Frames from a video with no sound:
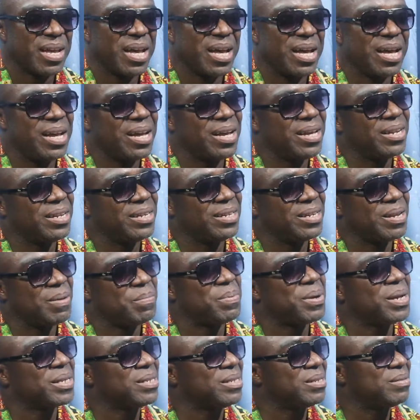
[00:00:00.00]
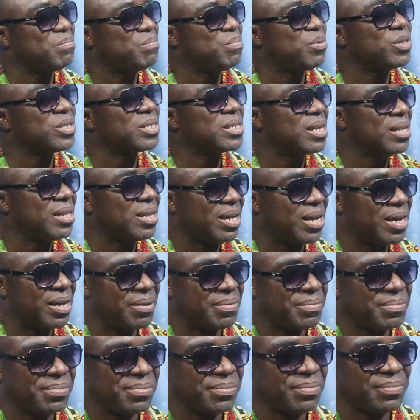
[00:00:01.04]
And the person posted
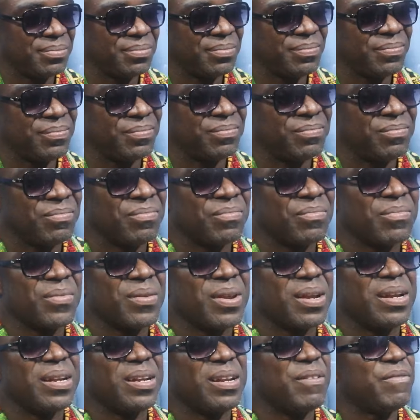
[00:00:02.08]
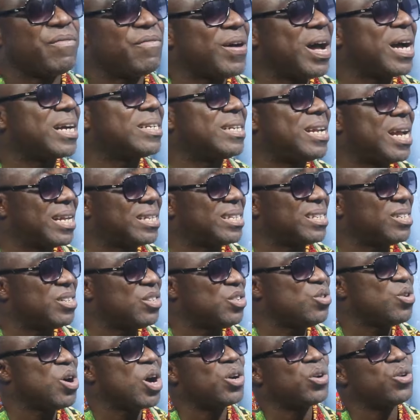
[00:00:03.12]
that. The fact that
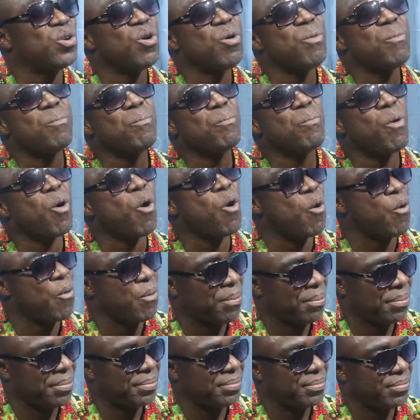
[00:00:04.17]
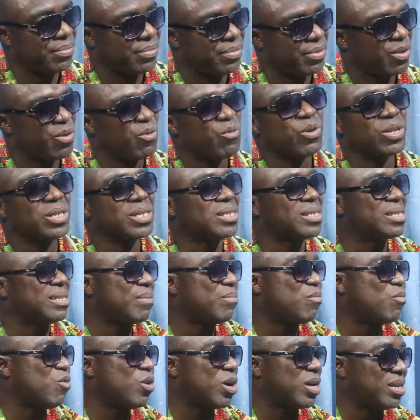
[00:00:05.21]
you are no more with
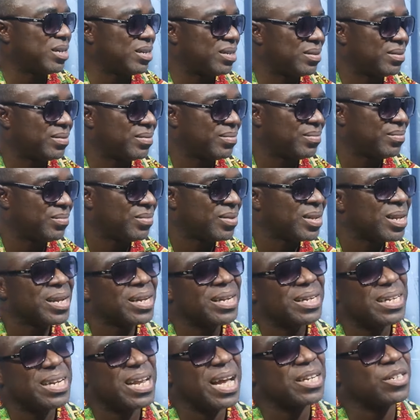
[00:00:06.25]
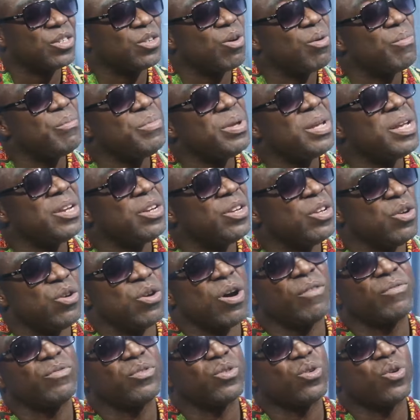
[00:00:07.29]
someone does not mean you
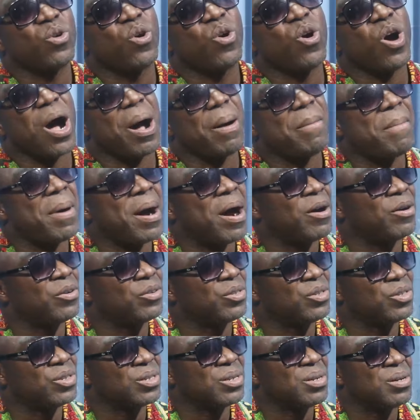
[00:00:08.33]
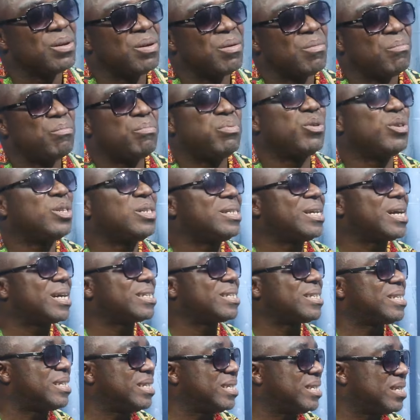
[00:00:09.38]
have to go about
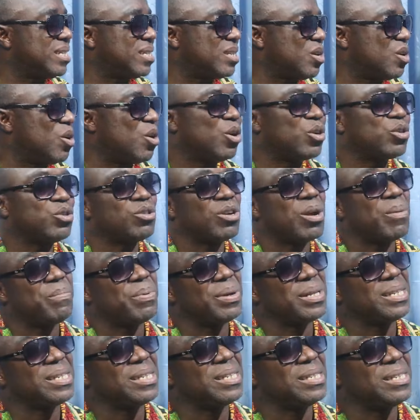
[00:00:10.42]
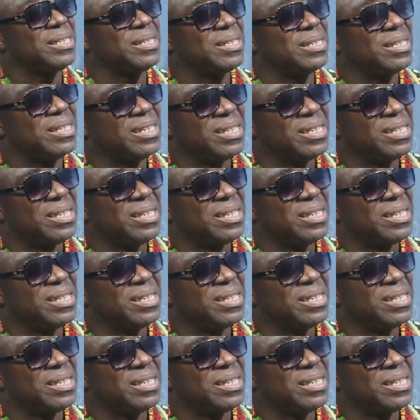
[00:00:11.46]
projecting or trumpeting